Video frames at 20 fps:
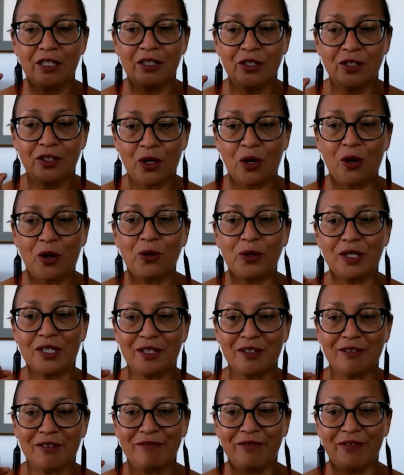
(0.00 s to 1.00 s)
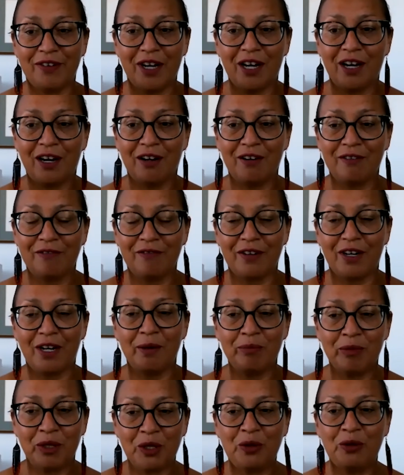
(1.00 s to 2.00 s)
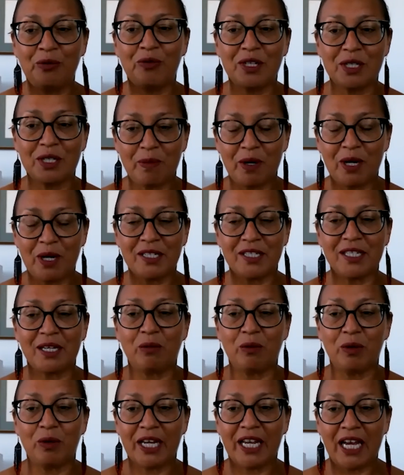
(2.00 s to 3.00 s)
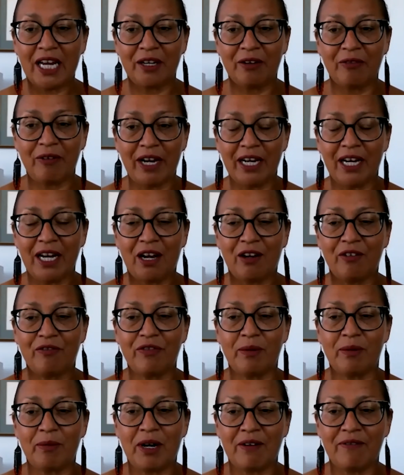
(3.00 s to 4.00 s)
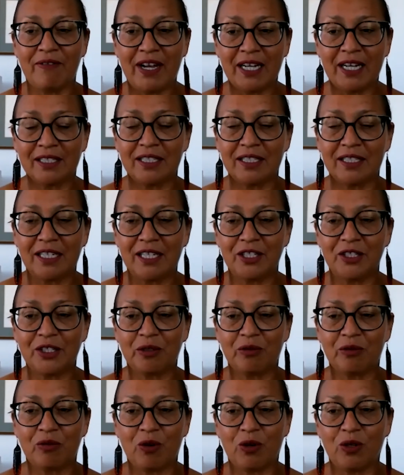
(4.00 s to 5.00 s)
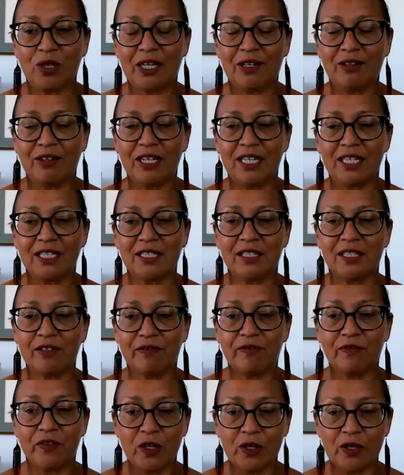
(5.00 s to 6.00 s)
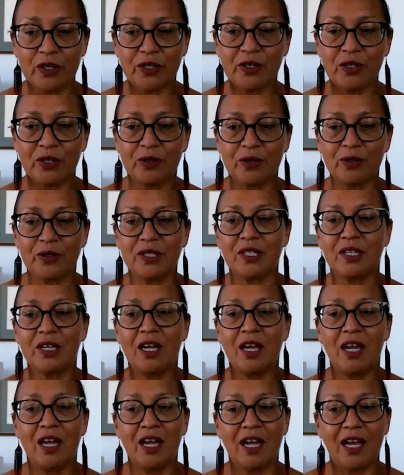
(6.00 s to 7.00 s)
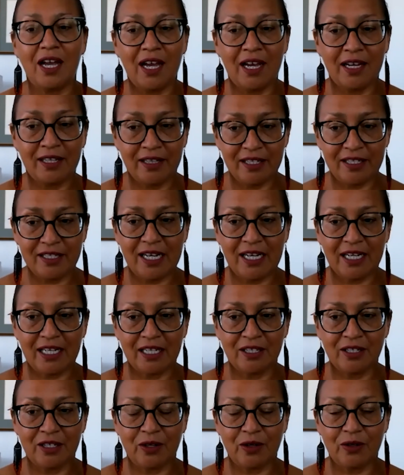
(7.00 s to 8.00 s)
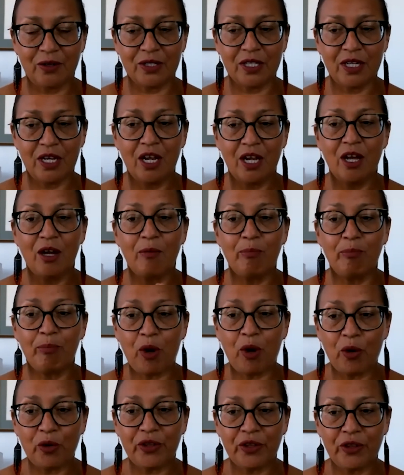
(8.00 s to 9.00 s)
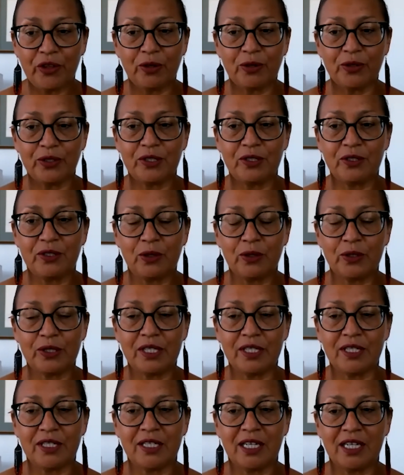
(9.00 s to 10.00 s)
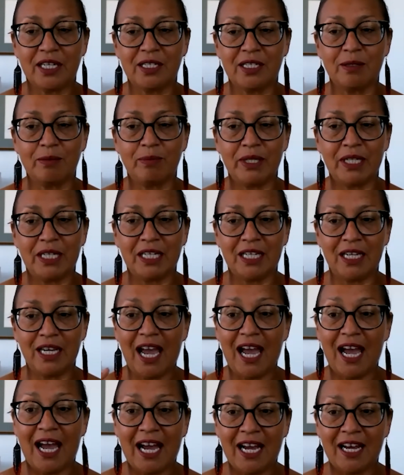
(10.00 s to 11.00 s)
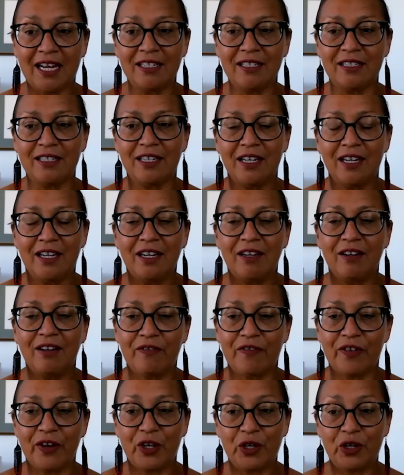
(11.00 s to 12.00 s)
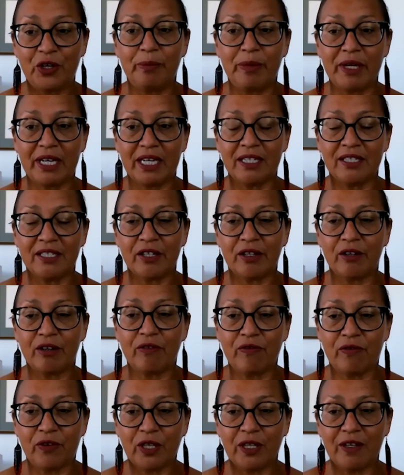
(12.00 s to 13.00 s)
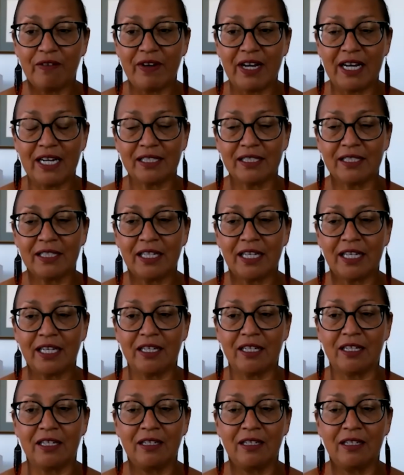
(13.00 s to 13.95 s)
dose of immune response that we're getting right now from our vaccination rollout is the 1st dose and the 2nd dose. Both of those doses need to be had for you to be considered fully vaccinated.